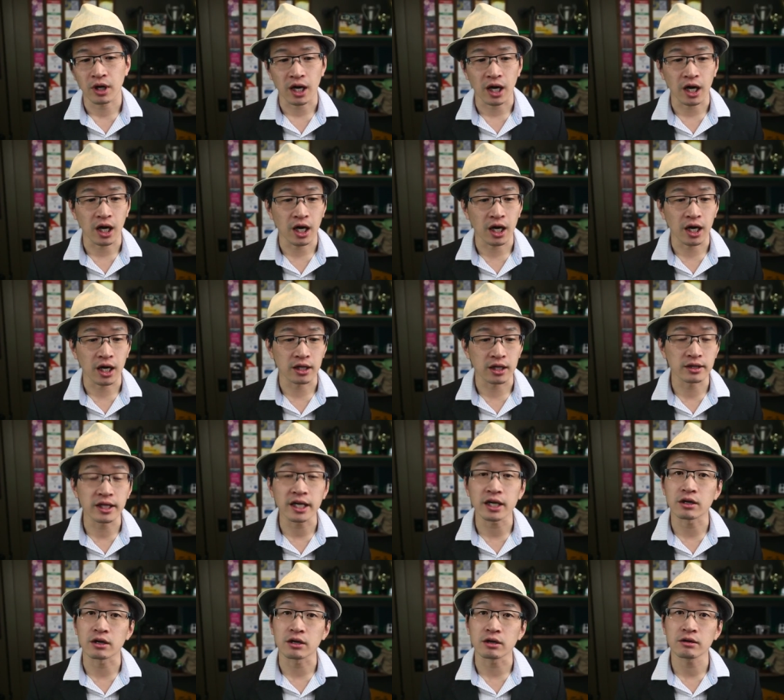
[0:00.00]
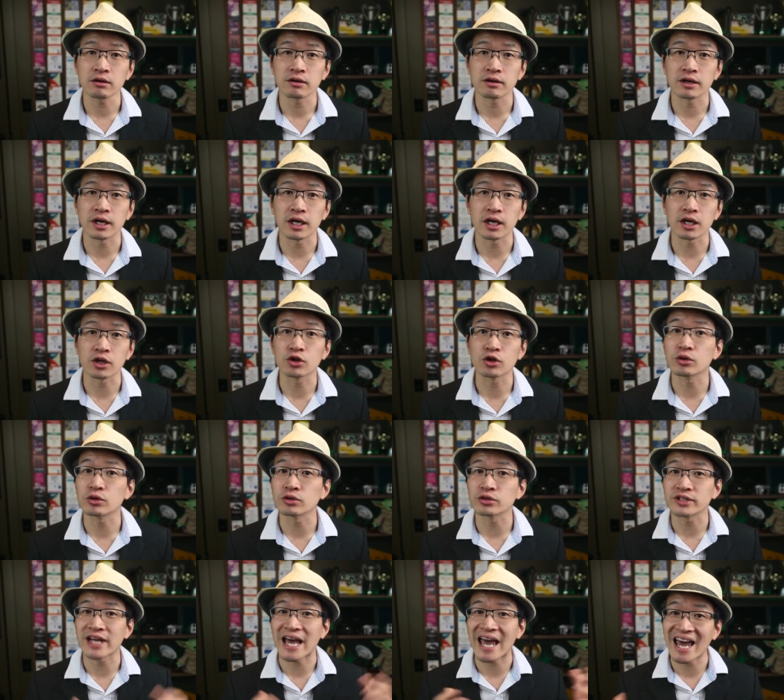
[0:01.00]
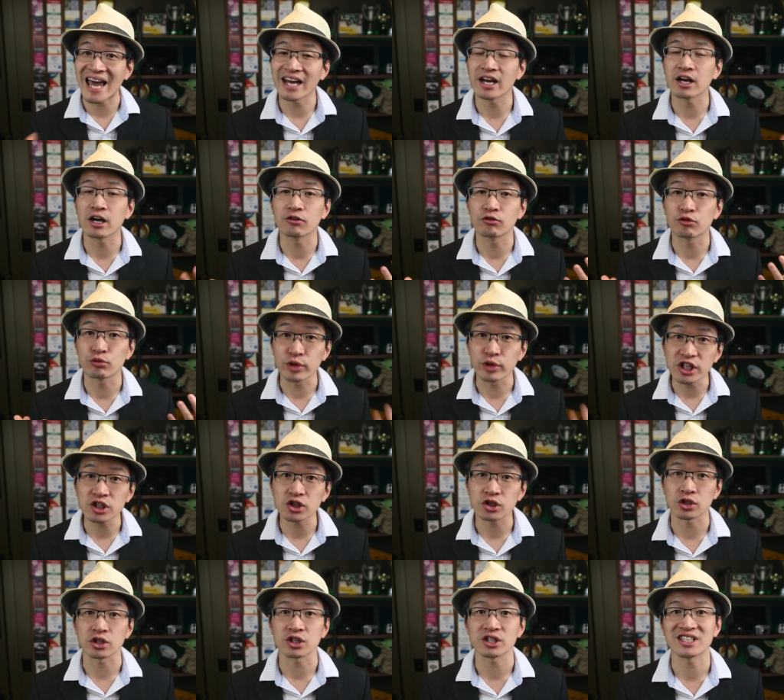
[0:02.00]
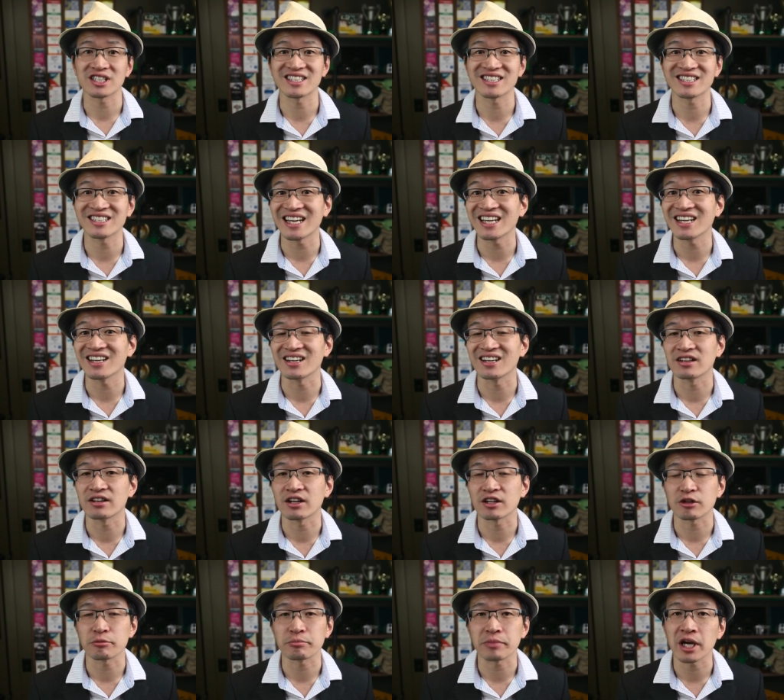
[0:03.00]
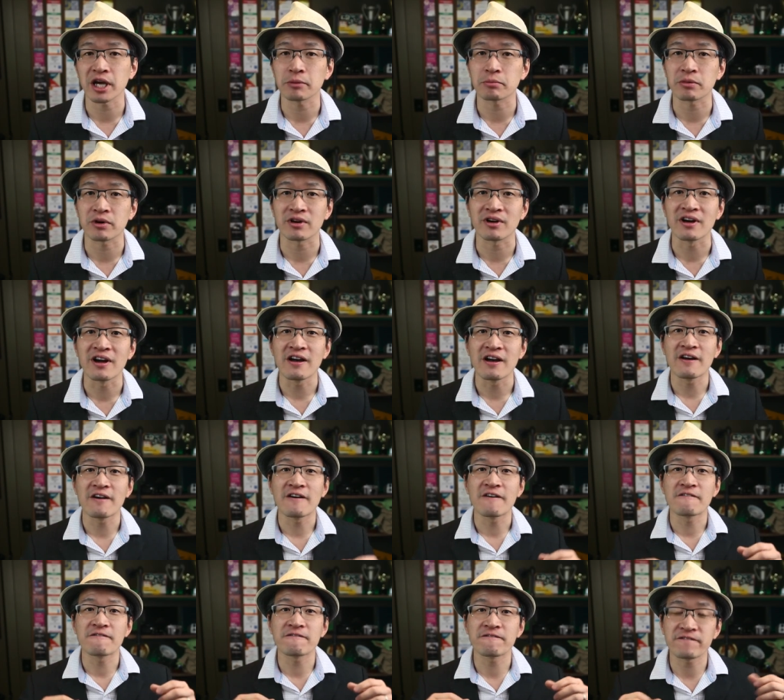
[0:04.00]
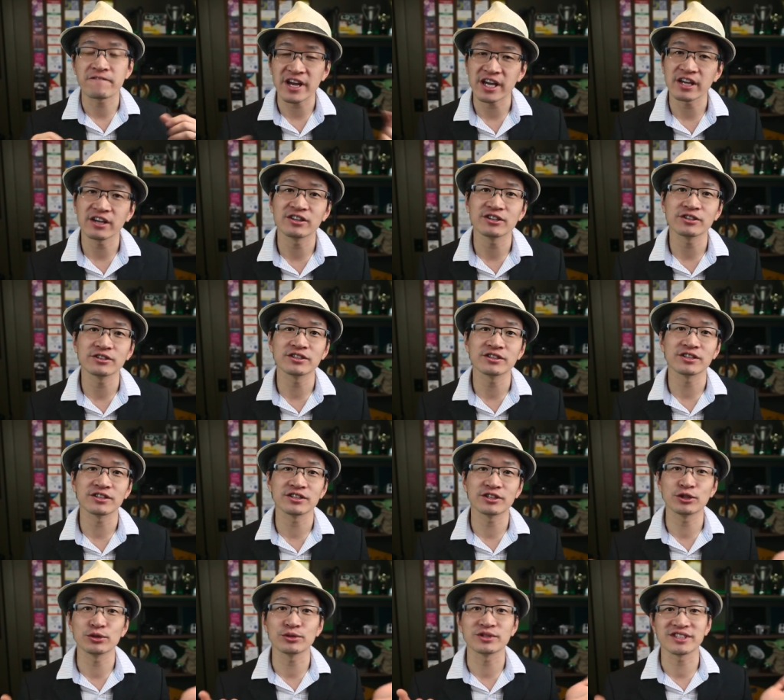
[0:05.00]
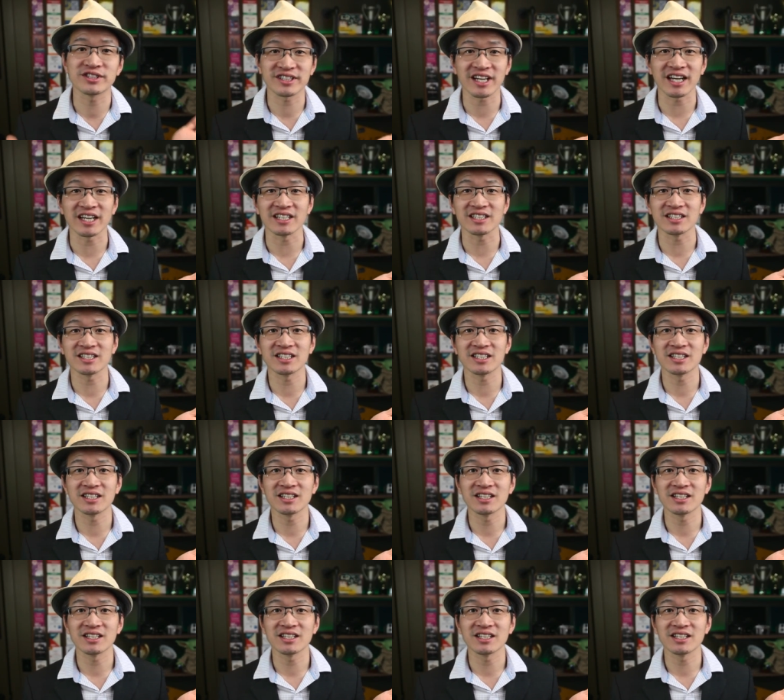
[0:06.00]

Uh, later, uh, Google's head of research stated that the paper failed to cite